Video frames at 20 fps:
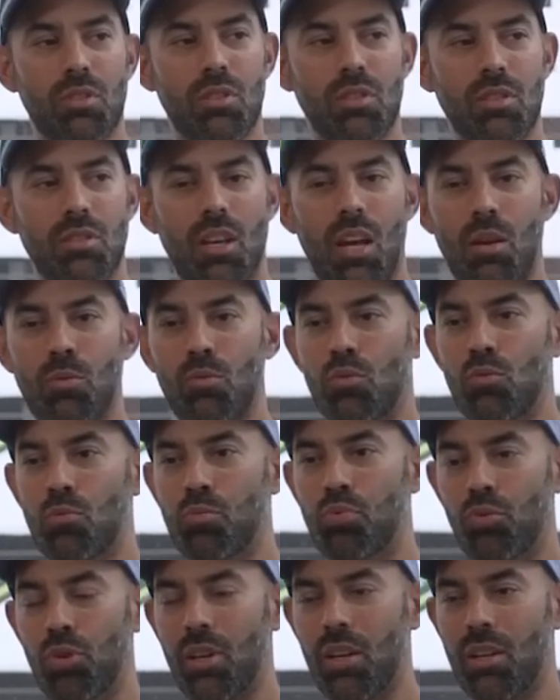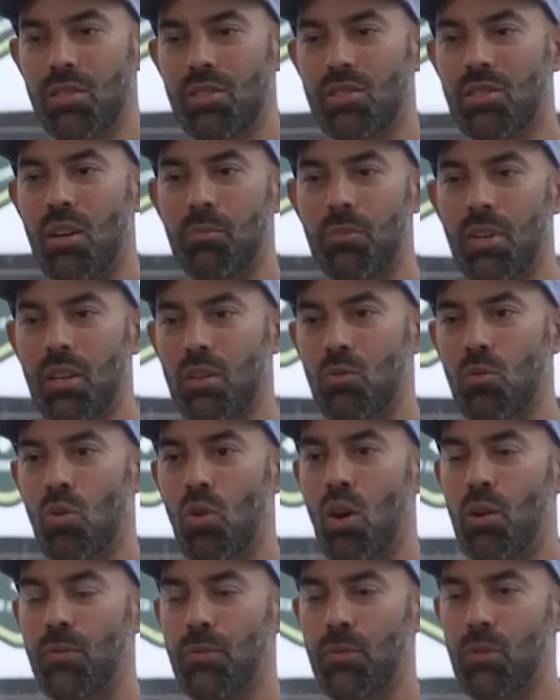to the table, who bring something, who
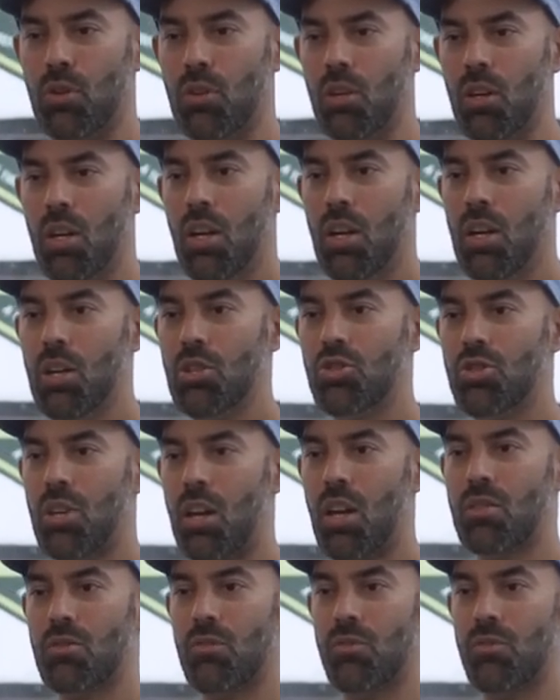offer chance